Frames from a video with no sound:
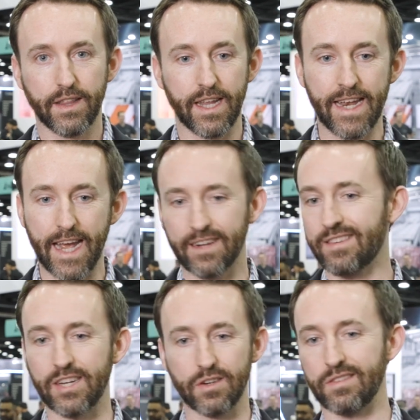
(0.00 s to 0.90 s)
the next
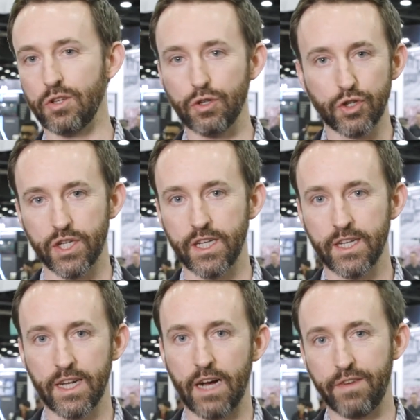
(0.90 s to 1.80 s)
tier
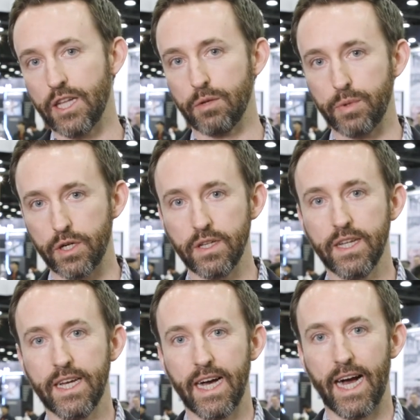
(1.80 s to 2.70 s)
solution available.
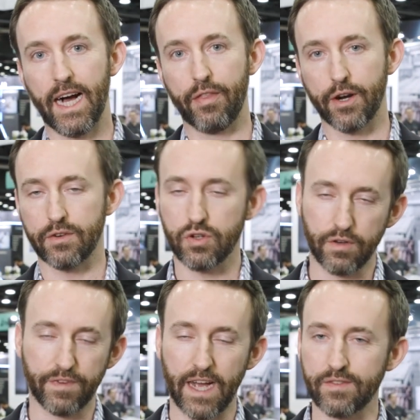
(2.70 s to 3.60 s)
They're 2 to
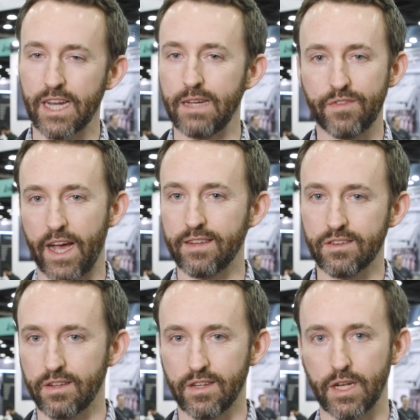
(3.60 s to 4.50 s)
5 times
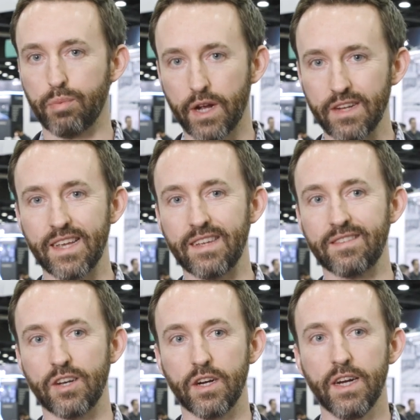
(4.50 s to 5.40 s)
faster than their
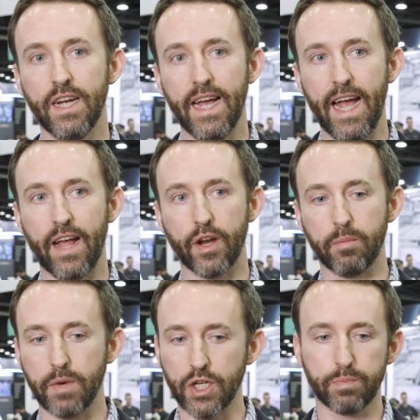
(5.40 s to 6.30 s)
predecessor, and they're
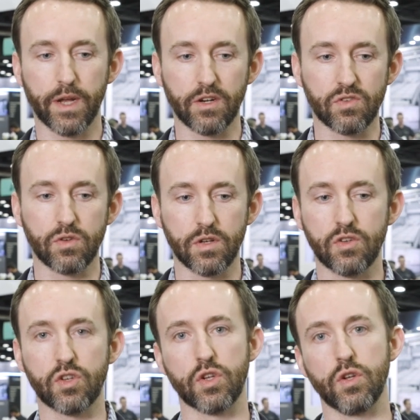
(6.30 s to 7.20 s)
much better
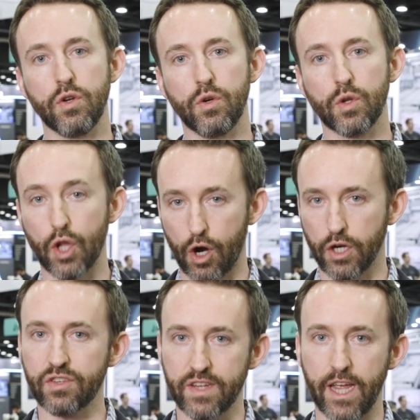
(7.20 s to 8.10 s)
suited to
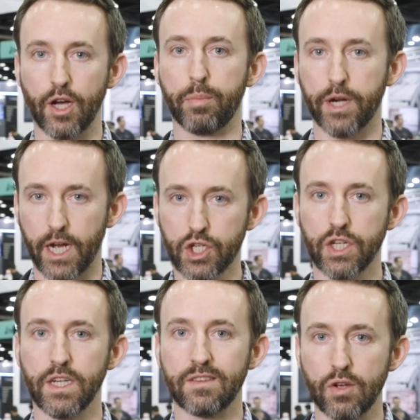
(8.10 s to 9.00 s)
large scale
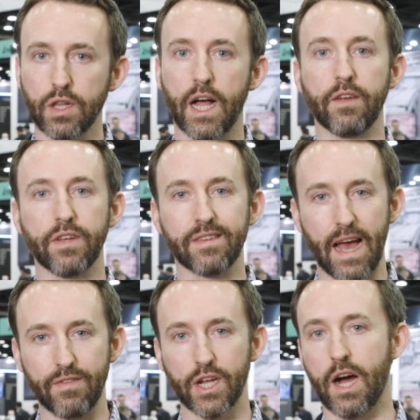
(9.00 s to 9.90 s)
production. And so a lot of it is
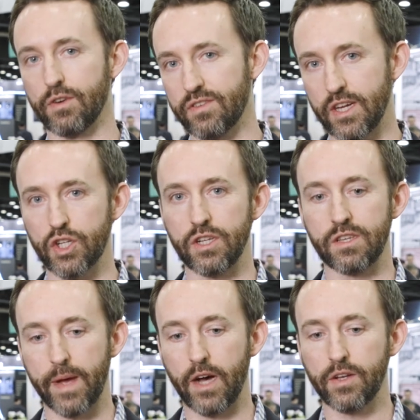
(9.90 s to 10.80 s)
having conversations
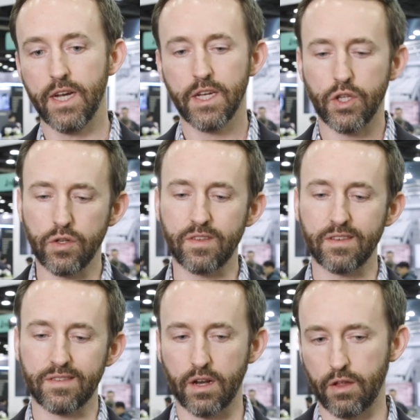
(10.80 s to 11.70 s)
about using
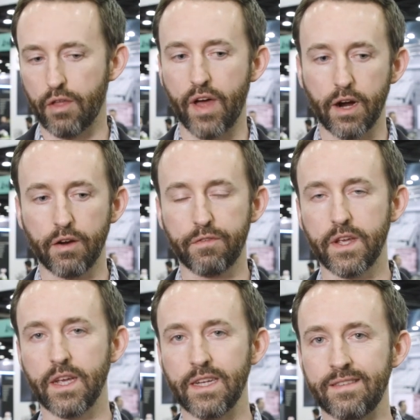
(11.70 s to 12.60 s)

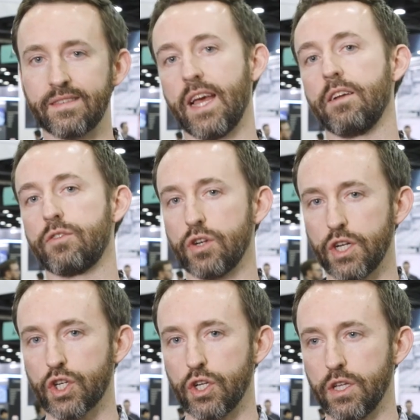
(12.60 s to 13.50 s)
stereolithography instead of
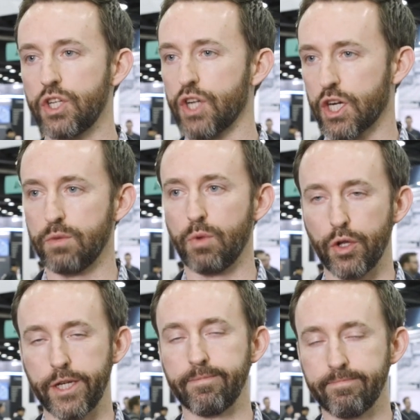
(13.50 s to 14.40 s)
traditional injection
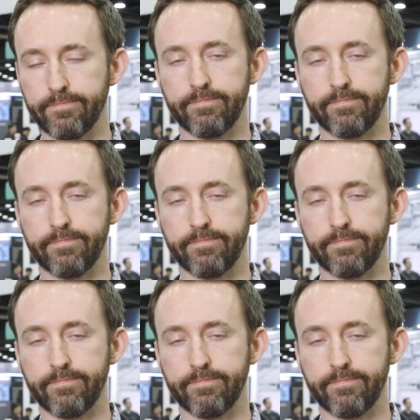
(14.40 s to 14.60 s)
molding.